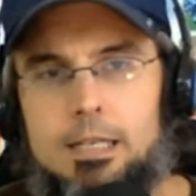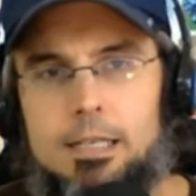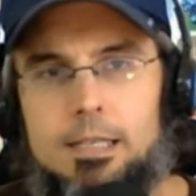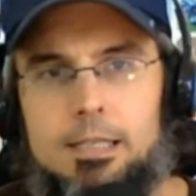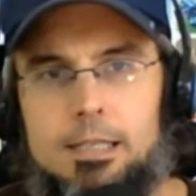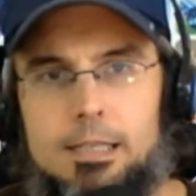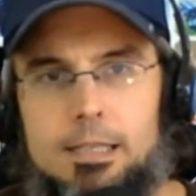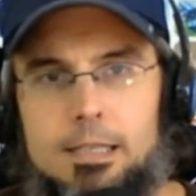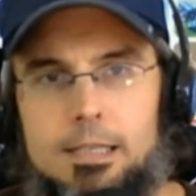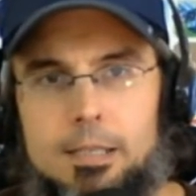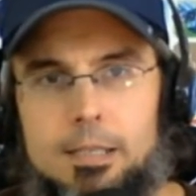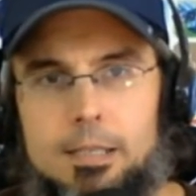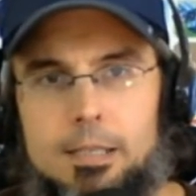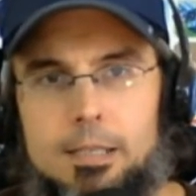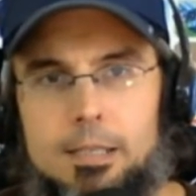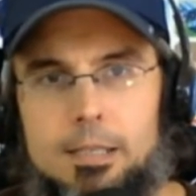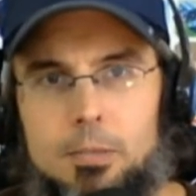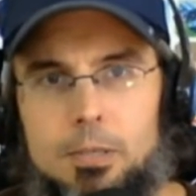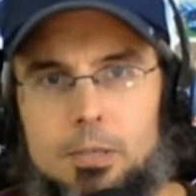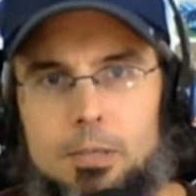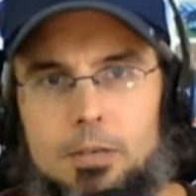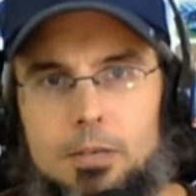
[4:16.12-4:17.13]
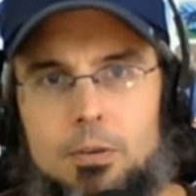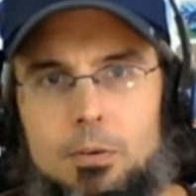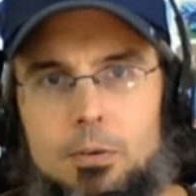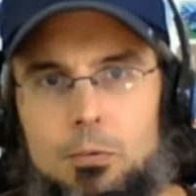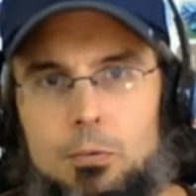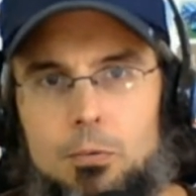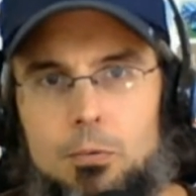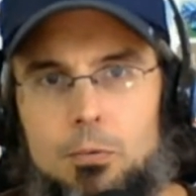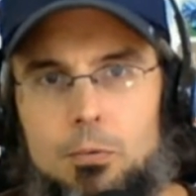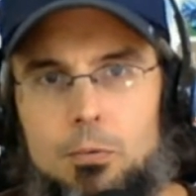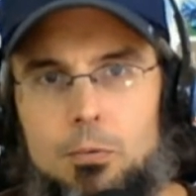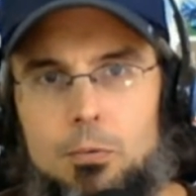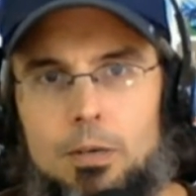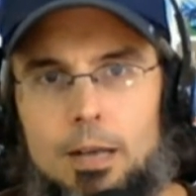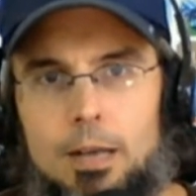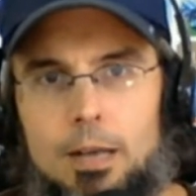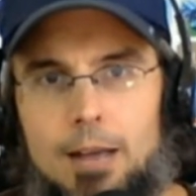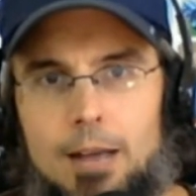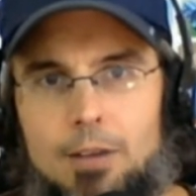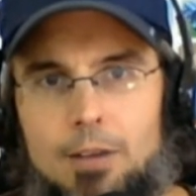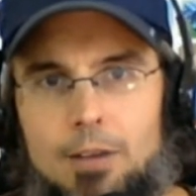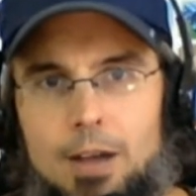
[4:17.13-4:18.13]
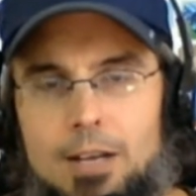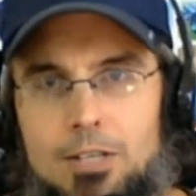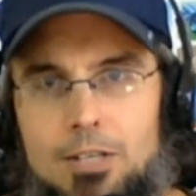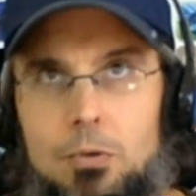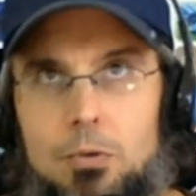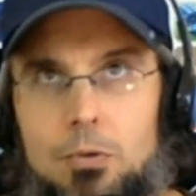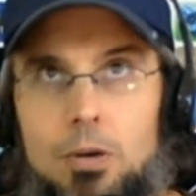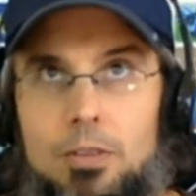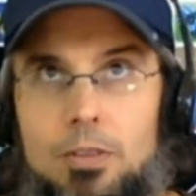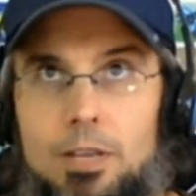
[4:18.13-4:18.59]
um, but if you have a high score,